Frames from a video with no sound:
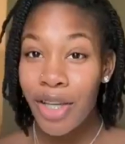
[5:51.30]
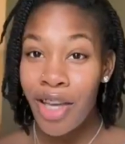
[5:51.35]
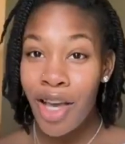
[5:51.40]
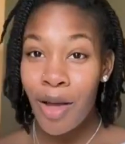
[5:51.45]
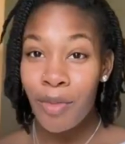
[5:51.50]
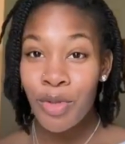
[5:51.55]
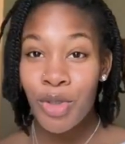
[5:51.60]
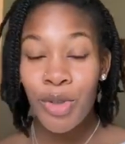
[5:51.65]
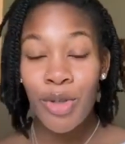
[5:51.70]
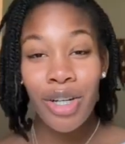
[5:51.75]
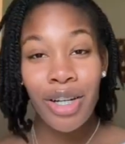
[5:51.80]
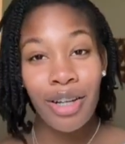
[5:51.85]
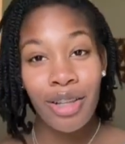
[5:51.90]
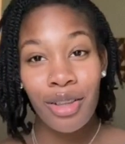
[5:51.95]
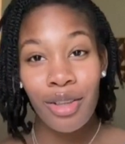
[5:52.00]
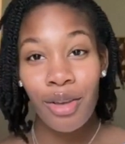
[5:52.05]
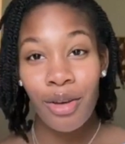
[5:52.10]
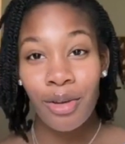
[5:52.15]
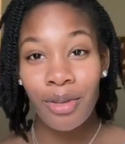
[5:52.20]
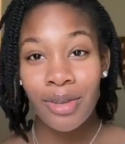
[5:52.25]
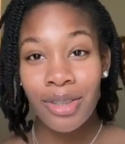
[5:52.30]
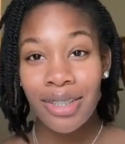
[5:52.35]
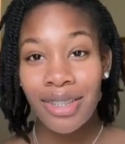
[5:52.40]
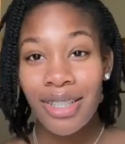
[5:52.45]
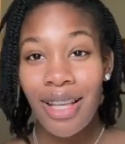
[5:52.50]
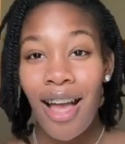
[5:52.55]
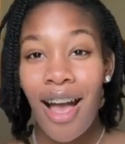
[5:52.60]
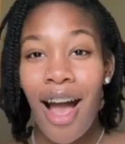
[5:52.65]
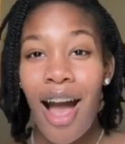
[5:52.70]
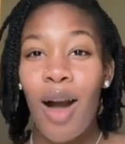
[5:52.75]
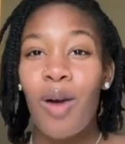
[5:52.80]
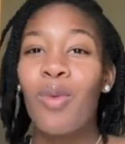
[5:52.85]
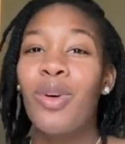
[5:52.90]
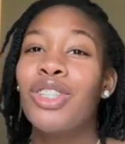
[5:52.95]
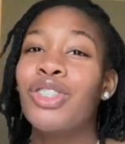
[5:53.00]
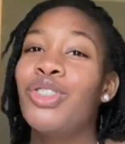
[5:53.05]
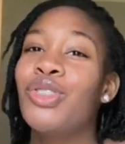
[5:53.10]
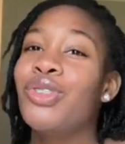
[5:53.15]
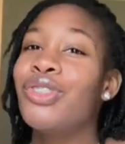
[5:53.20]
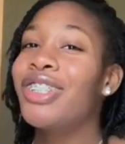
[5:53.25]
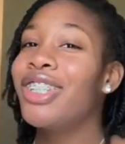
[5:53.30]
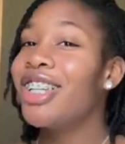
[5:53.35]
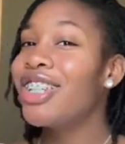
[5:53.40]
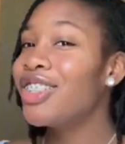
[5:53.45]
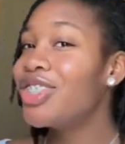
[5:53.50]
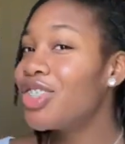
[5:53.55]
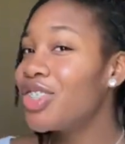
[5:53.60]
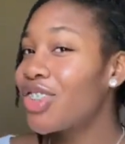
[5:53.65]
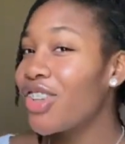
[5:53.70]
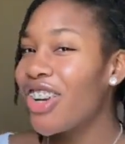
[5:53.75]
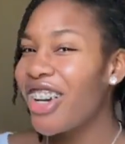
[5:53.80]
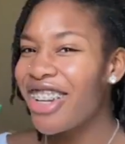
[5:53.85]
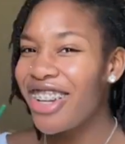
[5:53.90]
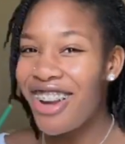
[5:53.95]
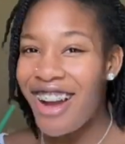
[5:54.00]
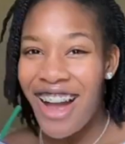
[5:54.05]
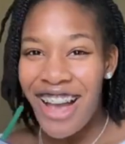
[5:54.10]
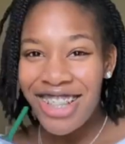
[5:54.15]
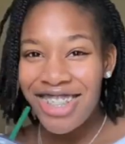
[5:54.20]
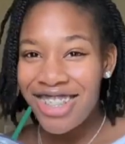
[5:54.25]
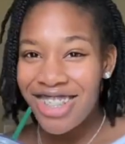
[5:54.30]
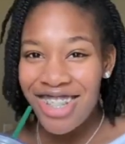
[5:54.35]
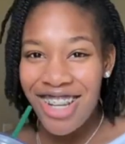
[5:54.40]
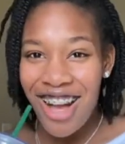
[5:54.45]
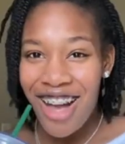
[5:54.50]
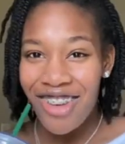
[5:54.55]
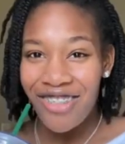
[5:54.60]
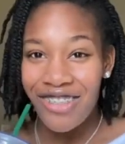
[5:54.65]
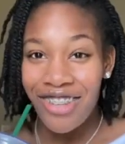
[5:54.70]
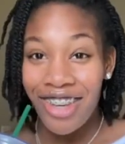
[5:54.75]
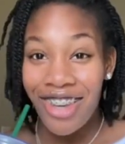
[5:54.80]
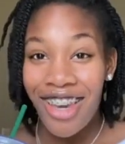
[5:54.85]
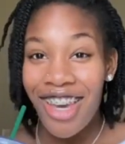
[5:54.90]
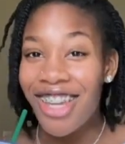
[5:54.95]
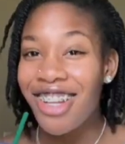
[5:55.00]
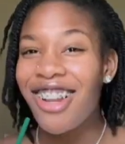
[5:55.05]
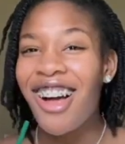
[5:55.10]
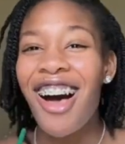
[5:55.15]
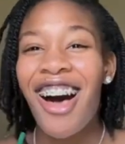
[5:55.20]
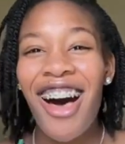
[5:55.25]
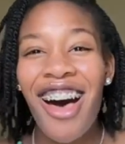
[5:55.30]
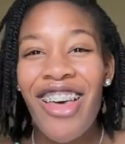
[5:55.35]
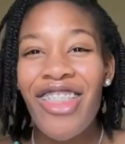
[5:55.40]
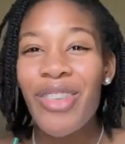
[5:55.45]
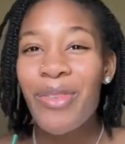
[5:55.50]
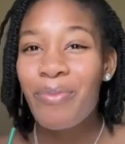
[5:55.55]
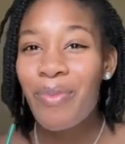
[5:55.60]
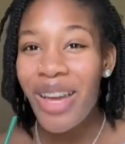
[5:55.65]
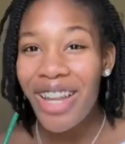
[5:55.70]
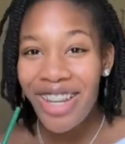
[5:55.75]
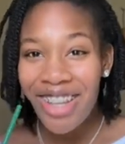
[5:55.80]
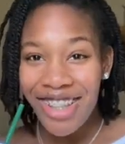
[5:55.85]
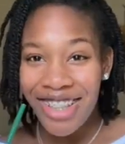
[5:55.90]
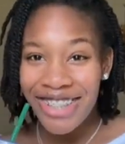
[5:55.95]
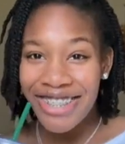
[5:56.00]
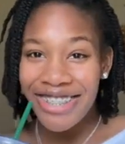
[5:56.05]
come to a close, I want you to enjoy your iced coffee and all the money you'll